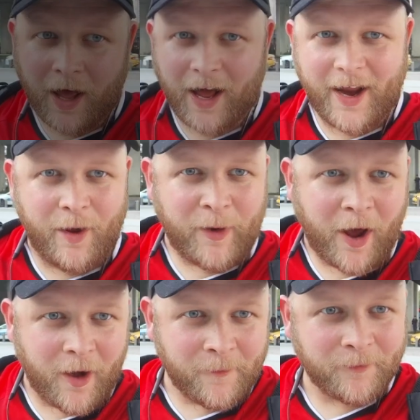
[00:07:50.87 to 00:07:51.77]
And here we
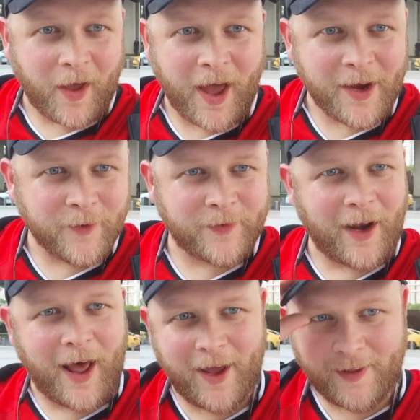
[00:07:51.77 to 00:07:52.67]
are, end of the
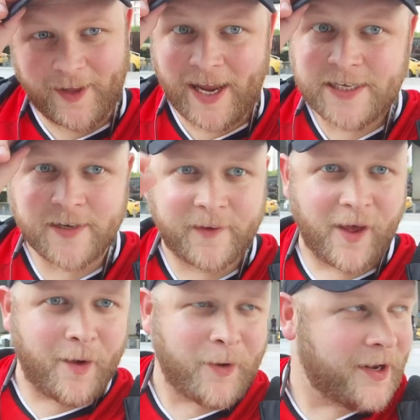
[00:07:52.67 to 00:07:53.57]
line, the eastern
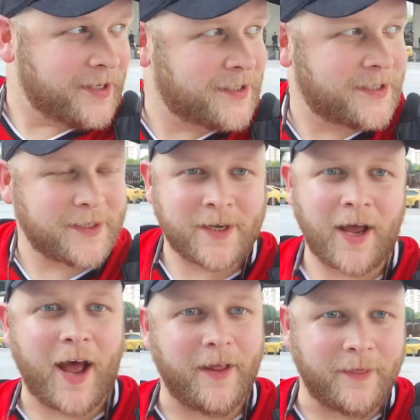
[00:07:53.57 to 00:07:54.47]
terminus
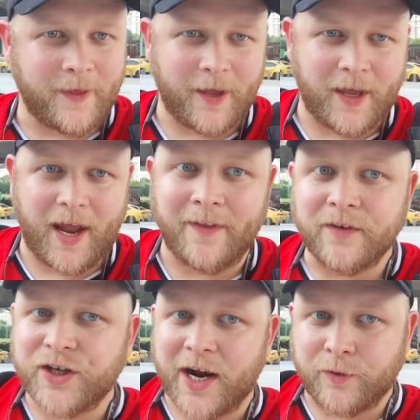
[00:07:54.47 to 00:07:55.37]
and the
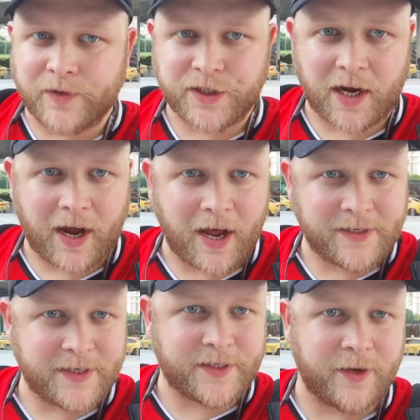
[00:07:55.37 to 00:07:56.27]
interchange with the Shanghai
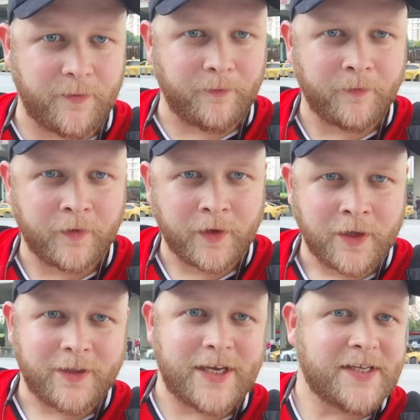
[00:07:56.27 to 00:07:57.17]
system.
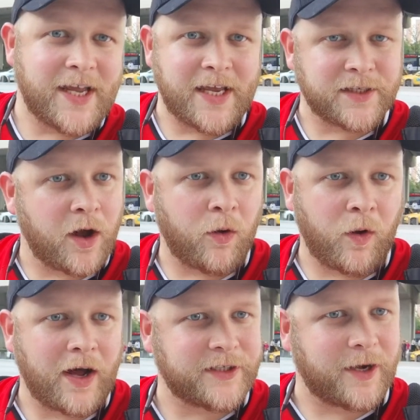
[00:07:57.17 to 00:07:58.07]
This is
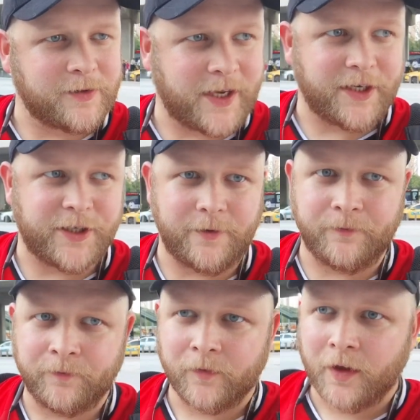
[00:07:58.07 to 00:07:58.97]
Huaqiao Station.
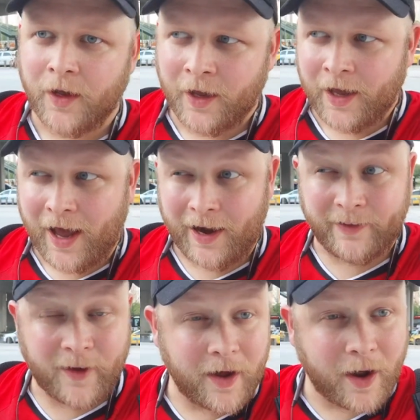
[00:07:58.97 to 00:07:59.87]
And
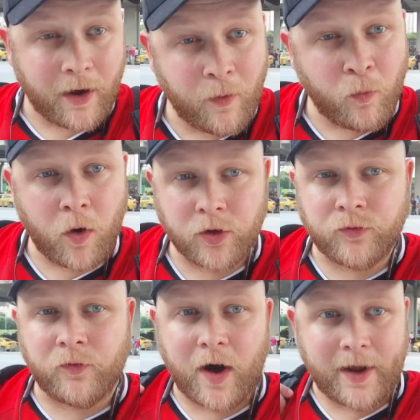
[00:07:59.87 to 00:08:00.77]
it turned
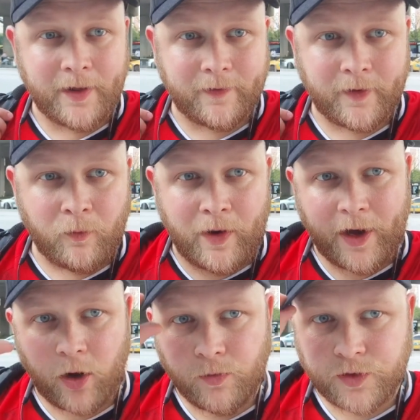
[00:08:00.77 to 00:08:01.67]
was right when
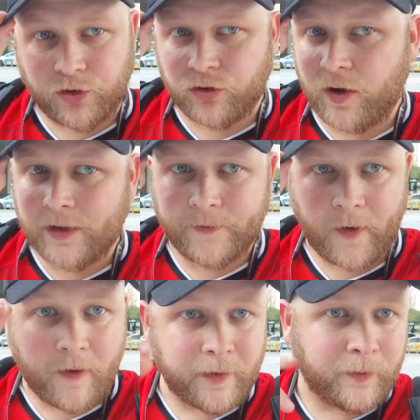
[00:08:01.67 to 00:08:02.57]
it comes to
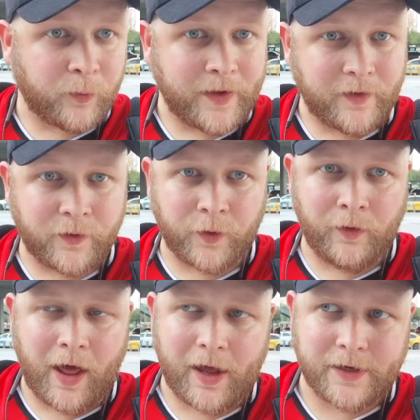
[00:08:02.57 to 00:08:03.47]
transferring between the two
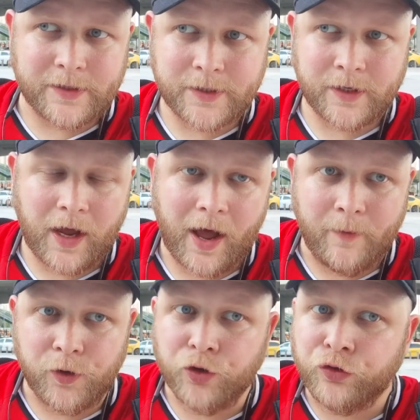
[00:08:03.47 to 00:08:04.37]
lines.
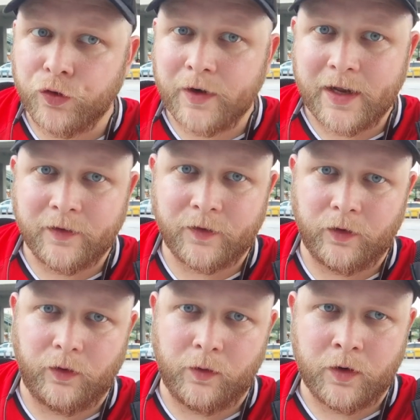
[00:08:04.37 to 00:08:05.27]
You do need
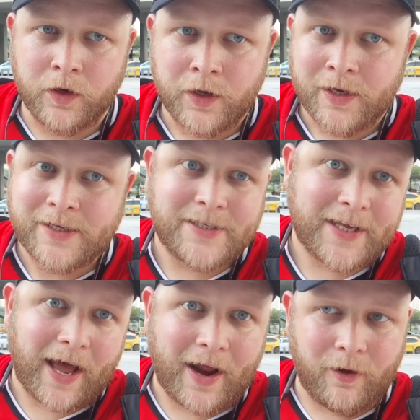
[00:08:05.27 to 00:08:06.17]
to
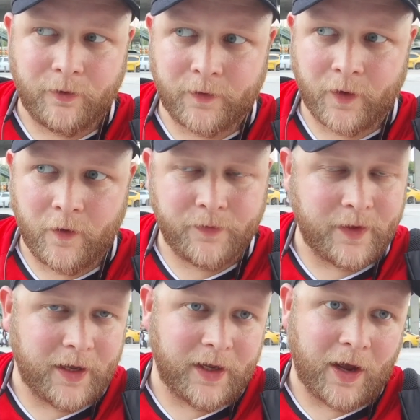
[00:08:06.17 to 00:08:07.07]
scan out of
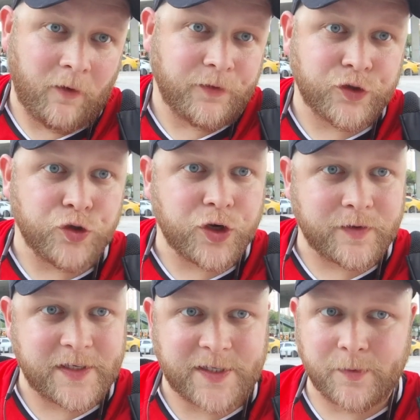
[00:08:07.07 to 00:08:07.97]
the Suzhou
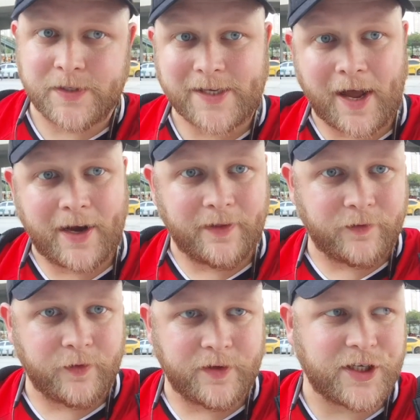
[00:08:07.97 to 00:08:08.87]
system, scan
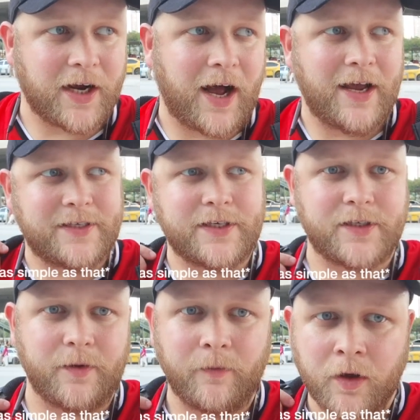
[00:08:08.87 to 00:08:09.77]
into the Shanghai
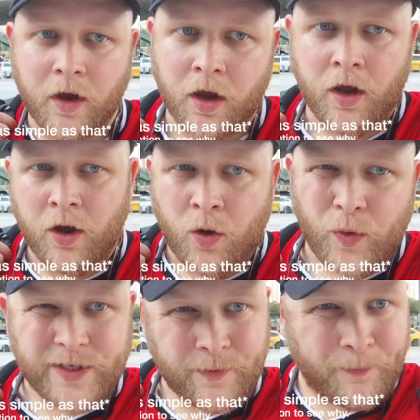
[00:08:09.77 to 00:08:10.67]
system,
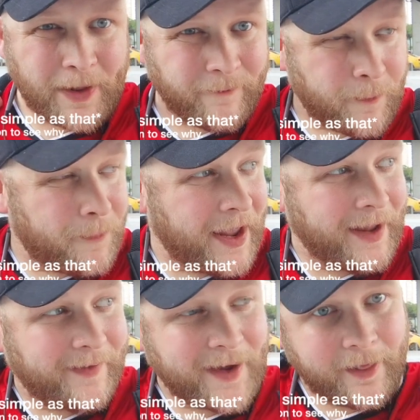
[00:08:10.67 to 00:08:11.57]
which is a bit of a
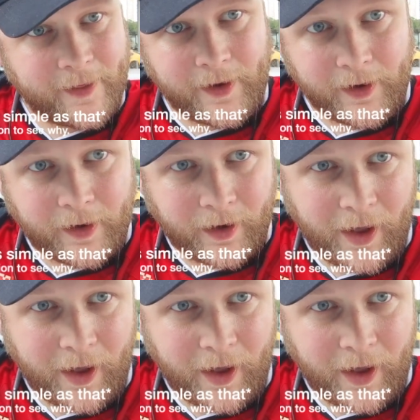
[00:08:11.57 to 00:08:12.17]
pity, I think.